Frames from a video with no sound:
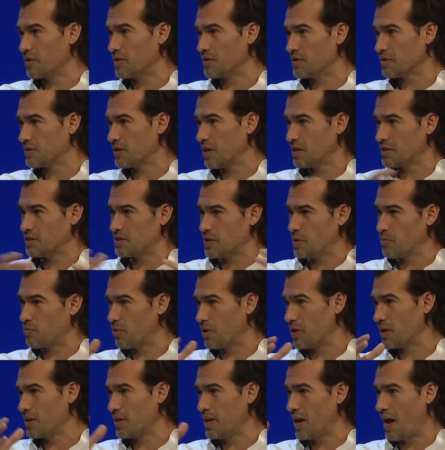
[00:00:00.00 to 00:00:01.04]
and kind of
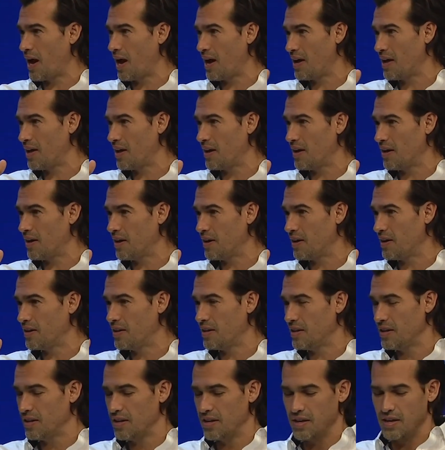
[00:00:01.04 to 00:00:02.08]
separating
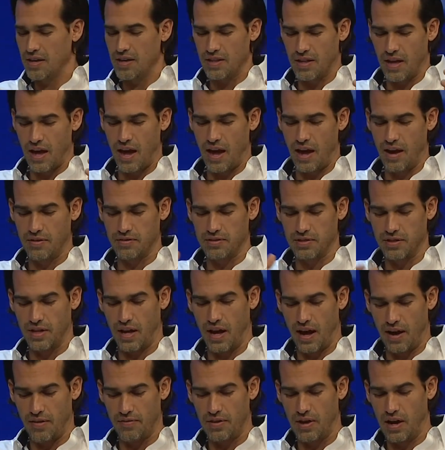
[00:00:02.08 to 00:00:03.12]
the haves and the
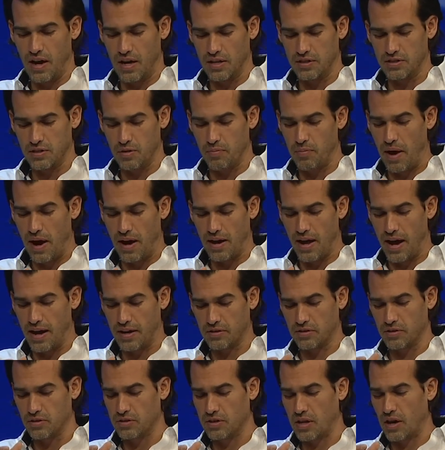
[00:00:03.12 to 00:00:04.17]
have-nots, the bad
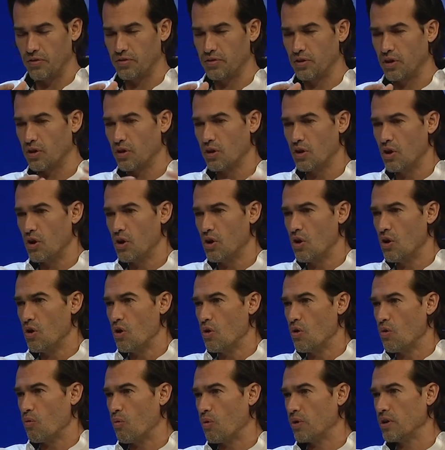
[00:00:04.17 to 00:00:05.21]
actors out there.
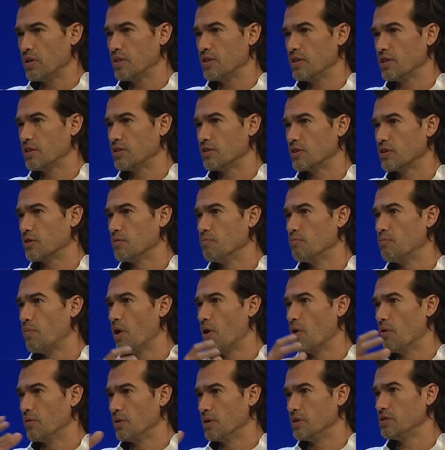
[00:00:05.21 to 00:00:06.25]
What do you think the
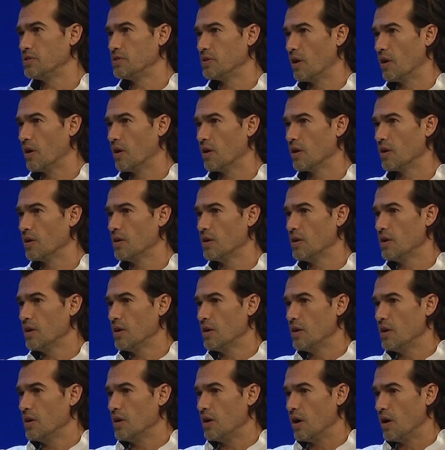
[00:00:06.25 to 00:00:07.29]
components are
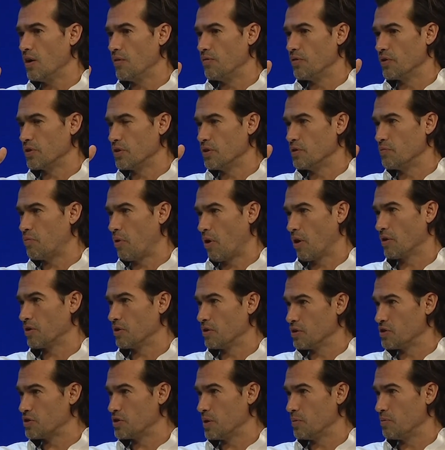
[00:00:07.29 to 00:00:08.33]
of a good
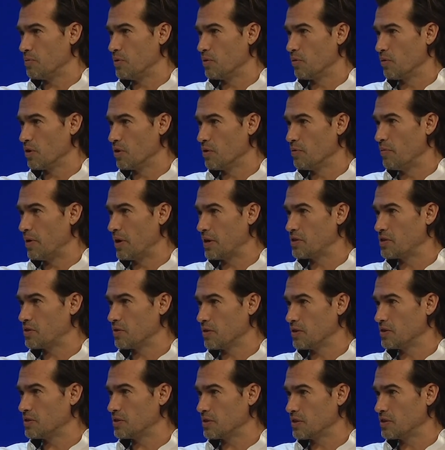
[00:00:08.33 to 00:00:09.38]
partnership in order to make sure
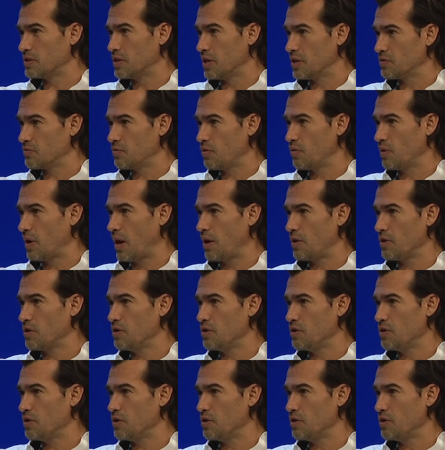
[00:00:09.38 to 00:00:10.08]
it's successful, and how do